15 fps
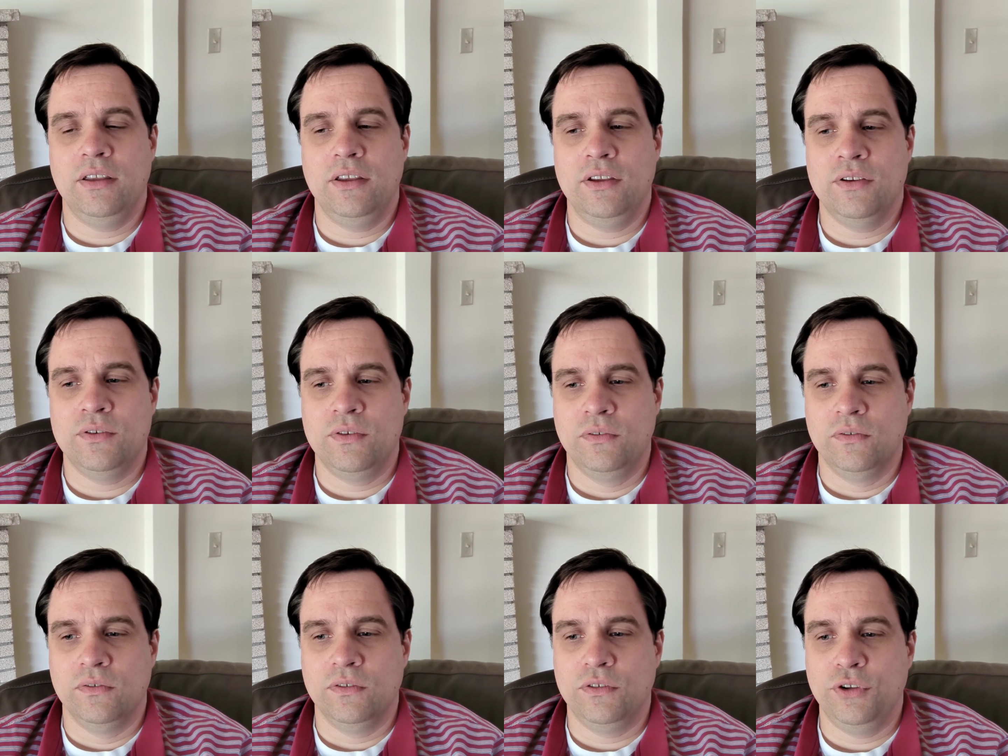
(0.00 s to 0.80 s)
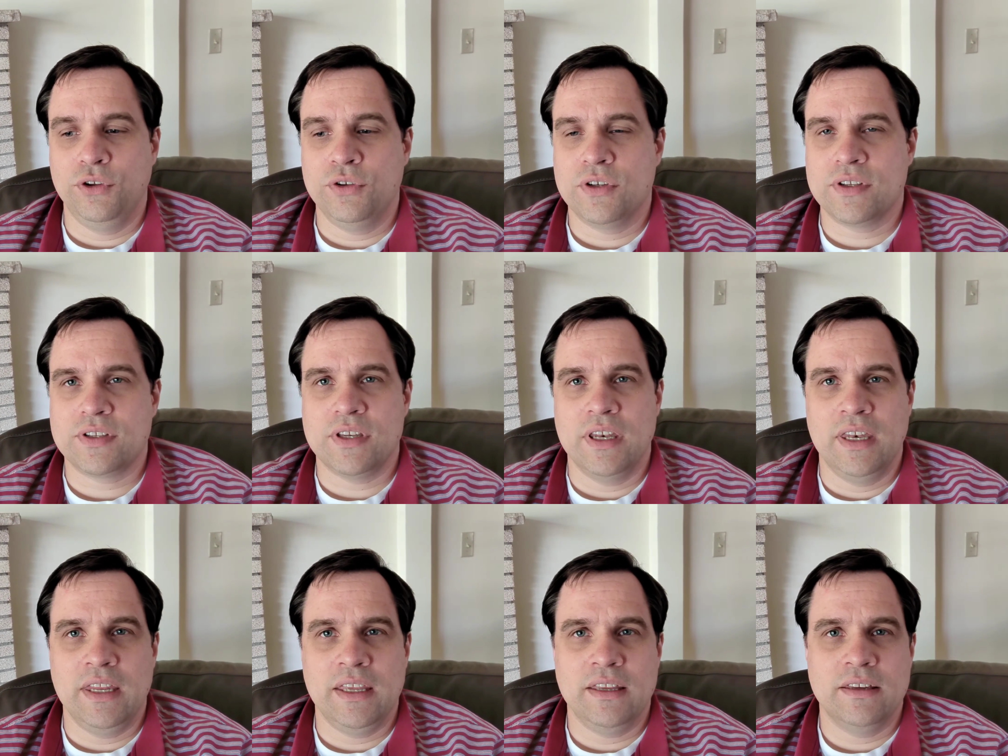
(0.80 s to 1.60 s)
you you just
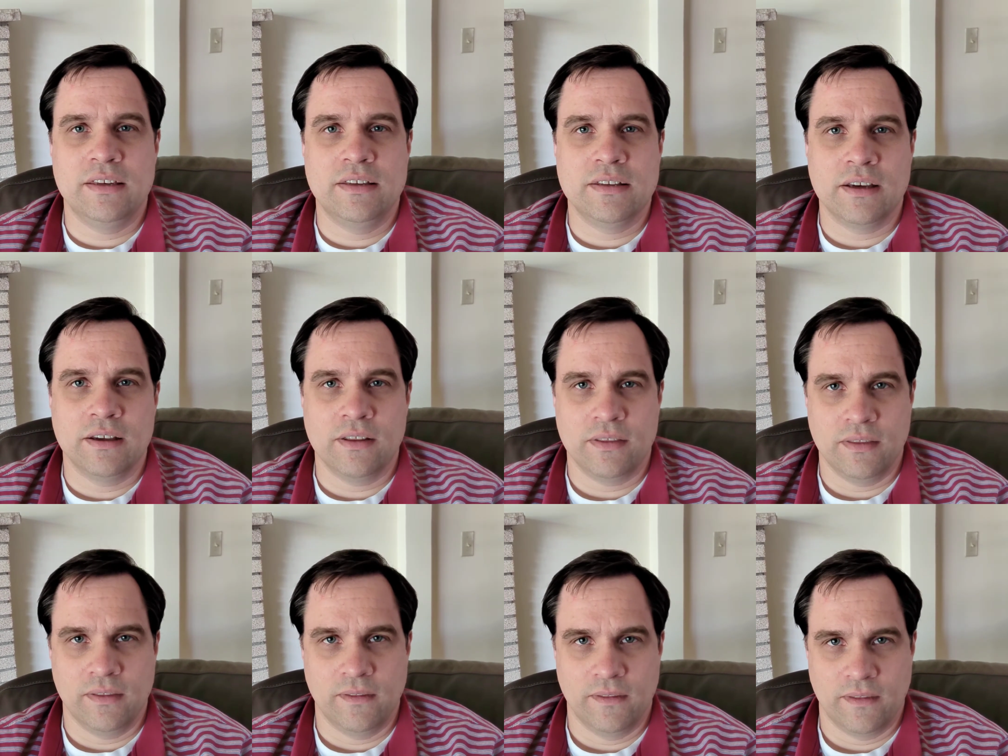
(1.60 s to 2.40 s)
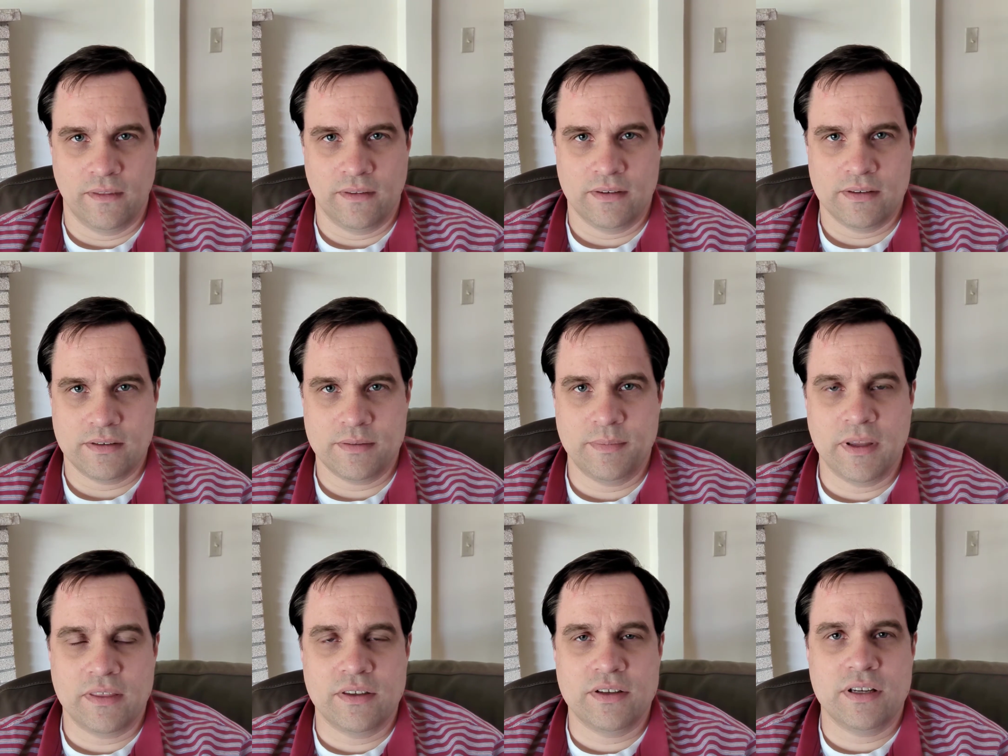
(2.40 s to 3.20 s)
need to
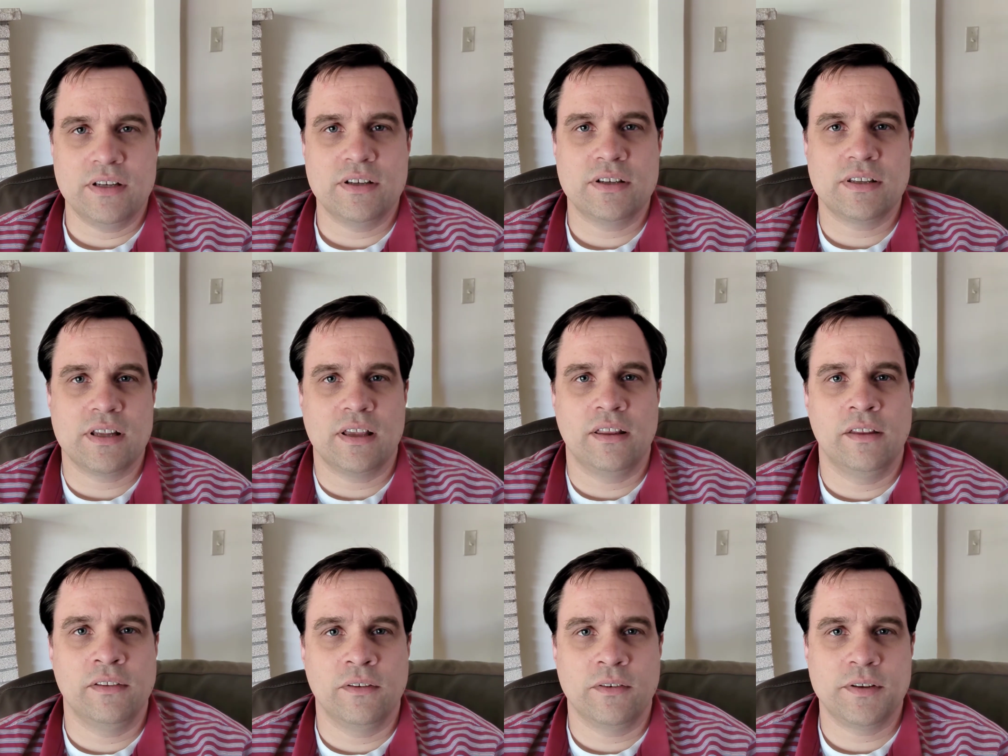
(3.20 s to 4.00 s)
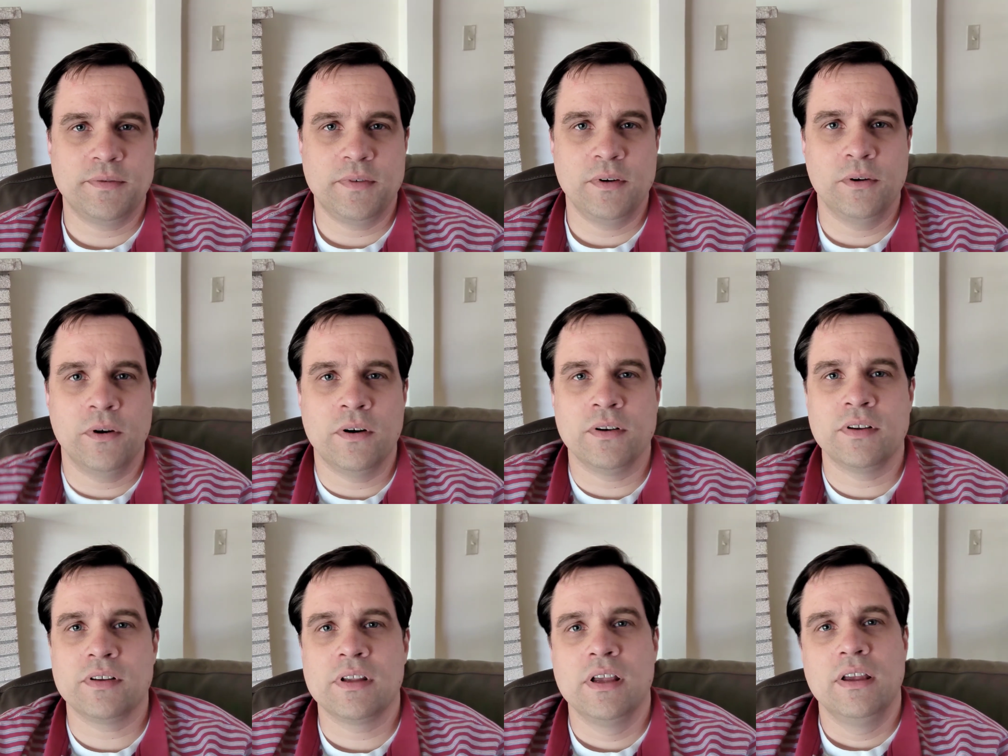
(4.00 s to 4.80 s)
make the changes on those few
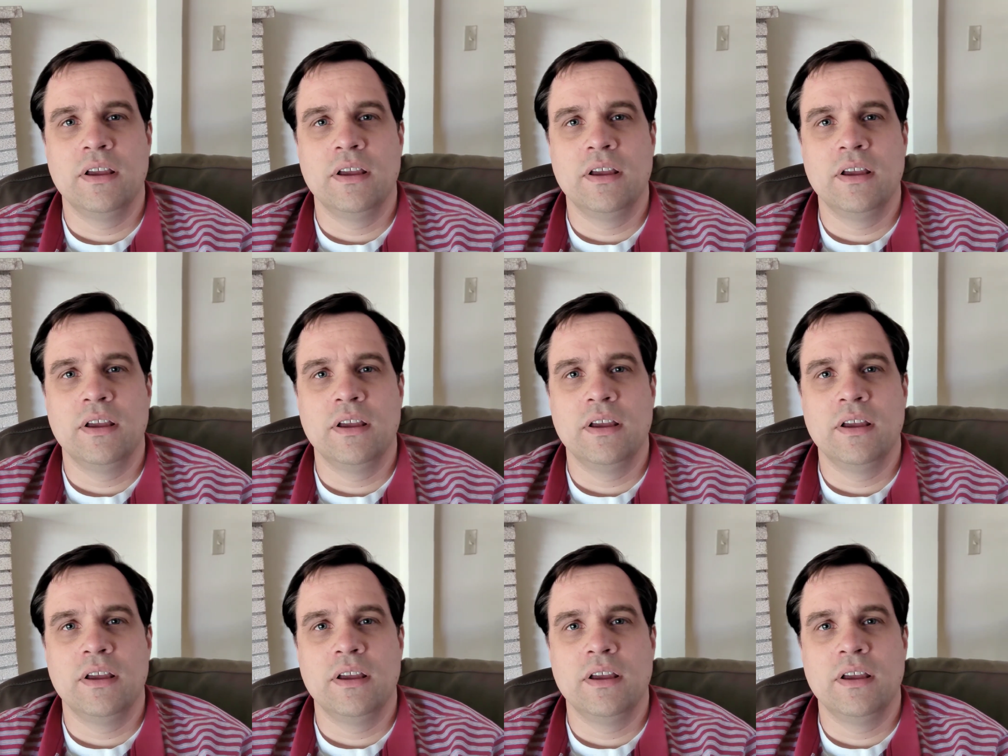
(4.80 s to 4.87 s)
rows.